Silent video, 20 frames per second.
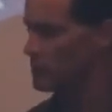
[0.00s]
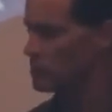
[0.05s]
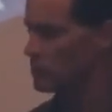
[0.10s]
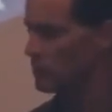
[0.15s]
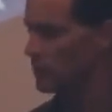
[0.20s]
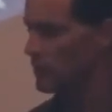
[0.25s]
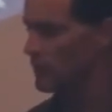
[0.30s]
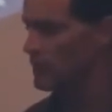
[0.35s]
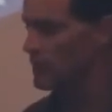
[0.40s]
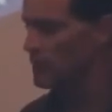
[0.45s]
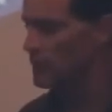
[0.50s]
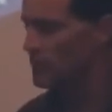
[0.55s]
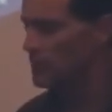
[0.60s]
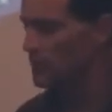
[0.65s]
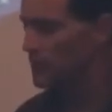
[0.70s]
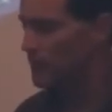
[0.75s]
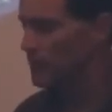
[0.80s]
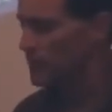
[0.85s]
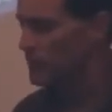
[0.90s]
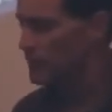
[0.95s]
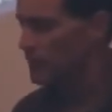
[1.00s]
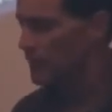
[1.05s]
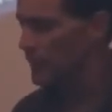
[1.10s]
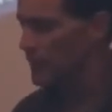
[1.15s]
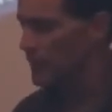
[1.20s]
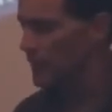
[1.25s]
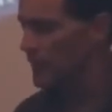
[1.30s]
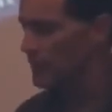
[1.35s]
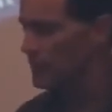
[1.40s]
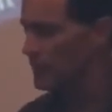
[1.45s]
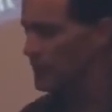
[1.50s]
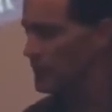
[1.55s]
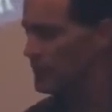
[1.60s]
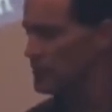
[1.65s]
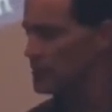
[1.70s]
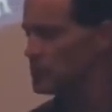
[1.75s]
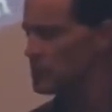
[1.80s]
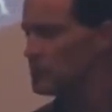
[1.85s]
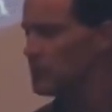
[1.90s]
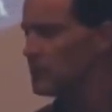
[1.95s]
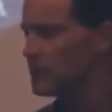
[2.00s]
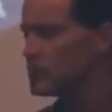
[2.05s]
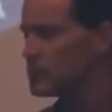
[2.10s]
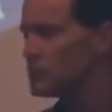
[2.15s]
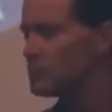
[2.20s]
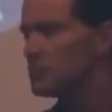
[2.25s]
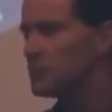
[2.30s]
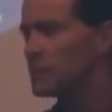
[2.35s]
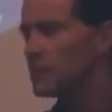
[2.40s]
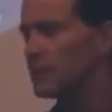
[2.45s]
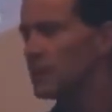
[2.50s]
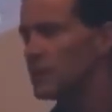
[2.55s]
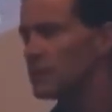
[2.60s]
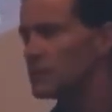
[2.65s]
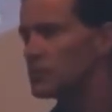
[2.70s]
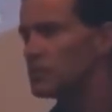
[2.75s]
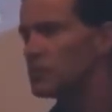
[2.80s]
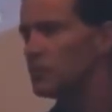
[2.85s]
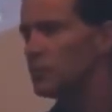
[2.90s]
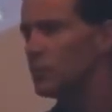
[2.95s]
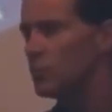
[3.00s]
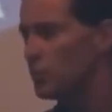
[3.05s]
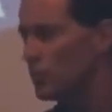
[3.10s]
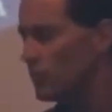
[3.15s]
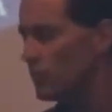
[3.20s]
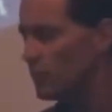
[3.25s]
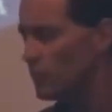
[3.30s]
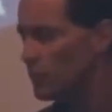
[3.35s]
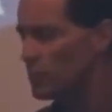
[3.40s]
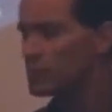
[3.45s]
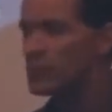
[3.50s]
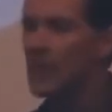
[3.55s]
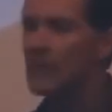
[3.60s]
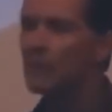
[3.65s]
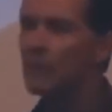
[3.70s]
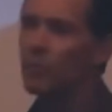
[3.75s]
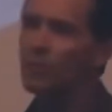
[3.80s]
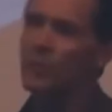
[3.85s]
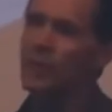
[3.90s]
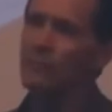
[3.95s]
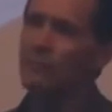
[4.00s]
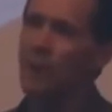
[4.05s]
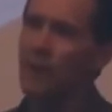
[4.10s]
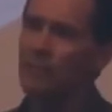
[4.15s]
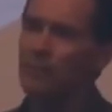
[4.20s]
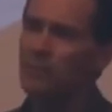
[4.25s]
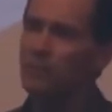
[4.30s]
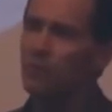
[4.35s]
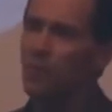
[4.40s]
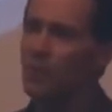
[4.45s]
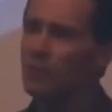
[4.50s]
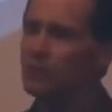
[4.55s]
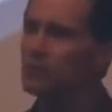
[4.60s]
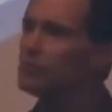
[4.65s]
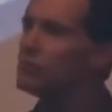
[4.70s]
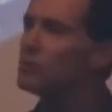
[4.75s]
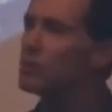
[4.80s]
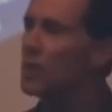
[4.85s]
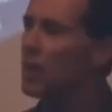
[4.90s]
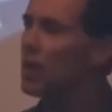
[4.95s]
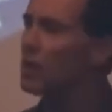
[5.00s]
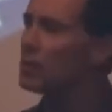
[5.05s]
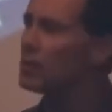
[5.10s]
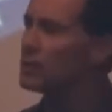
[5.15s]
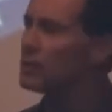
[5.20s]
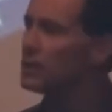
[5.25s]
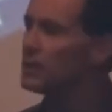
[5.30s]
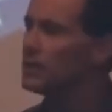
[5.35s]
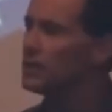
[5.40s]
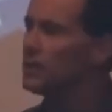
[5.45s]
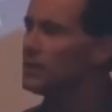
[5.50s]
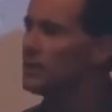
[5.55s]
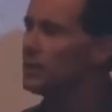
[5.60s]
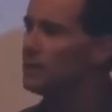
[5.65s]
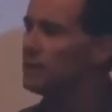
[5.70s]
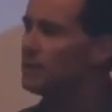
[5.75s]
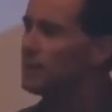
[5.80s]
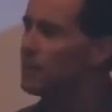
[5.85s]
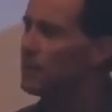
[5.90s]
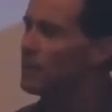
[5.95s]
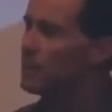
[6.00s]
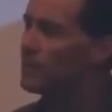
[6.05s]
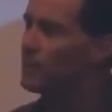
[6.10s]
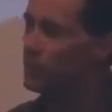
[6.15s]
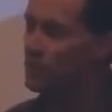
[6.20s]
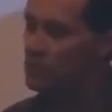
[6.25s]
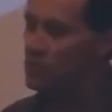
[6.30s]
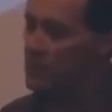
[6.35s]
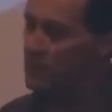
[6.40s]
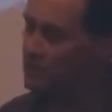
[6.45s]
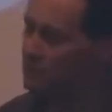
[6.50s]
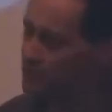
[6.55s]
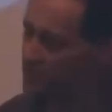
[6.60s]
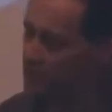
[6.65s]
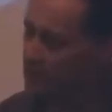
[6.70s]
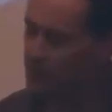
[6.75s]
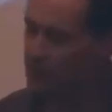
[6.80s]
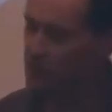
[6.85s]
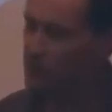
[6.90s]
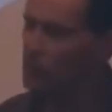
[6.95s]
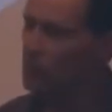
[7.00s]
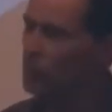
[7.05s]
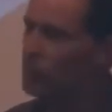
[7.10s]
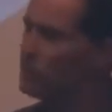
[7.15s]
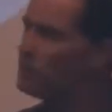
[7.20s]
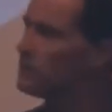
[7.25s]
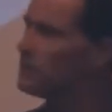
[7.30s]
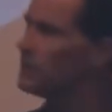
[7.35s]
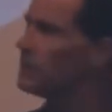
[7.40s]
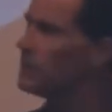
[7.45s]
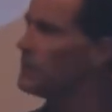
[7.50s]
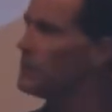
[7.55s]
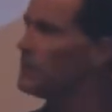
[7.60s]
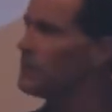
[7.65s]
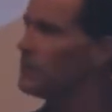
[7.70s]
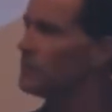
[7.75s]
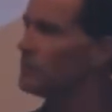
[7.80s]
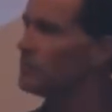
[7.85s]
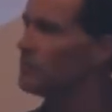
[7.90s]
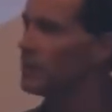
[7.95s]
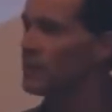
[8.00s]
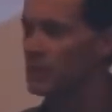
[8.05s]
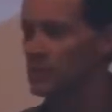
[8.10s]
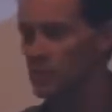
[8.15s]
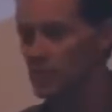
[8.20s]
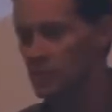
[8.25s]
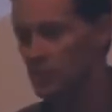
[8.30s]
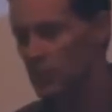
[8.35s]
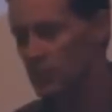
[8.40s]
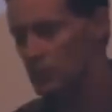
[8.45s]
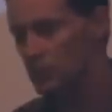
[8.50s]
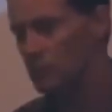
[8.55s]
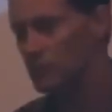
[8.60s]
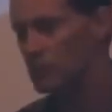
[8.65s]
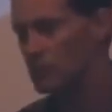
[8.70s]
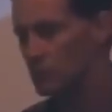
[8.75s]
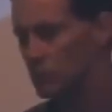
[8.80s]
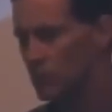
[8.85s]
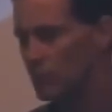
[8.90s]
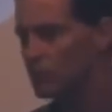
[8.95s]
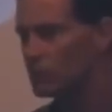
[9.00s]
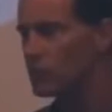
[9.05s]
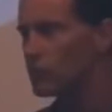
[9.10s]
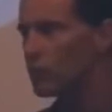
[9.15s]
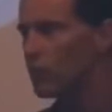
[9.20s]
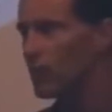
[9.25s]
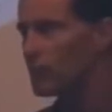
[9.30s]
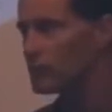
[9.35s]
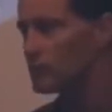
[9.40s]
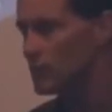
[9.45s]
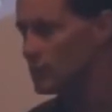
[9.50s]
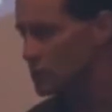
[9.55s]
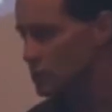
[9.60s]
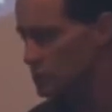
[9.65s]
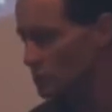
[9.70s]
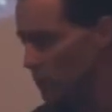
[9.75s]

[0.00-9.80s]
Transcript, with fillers: especially. The, and, and this appears to be connected to, for example, what they might be trying to do in the Arctic could be affecting us horrifically here, because the jet stream as it moves across